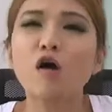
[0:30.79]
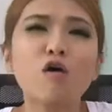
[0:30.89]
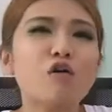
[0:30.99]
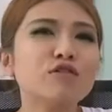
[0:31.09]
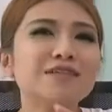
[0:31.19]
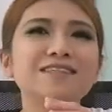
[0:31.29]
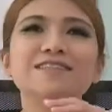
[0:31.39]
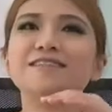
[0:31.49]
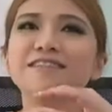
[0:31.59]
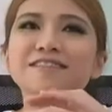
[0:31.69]
all
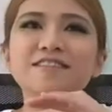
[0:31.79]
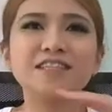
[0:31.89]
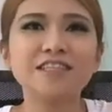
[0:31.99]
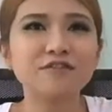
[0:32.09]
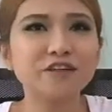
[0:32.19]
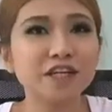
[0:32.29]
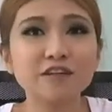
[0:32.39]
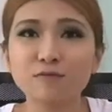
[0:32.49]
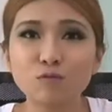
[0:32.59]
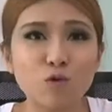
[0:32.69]
the
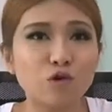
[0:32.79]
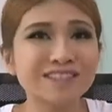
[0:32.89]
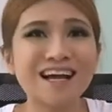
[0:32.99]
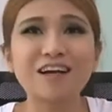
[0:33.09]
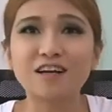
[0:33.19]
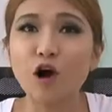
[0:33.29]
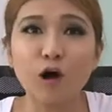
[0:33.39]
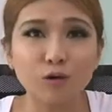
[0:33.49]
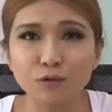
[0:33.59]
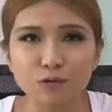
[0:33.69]
interior walls are
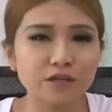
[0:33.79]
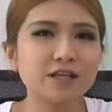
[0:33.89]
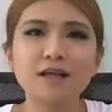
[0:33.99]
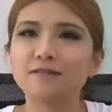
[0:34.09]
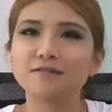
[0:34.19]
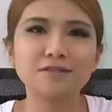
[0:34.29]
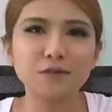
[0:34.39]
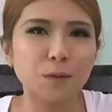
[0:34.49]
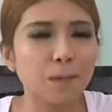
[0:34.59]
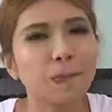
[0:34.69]
concrete and
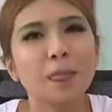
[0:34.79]
steel.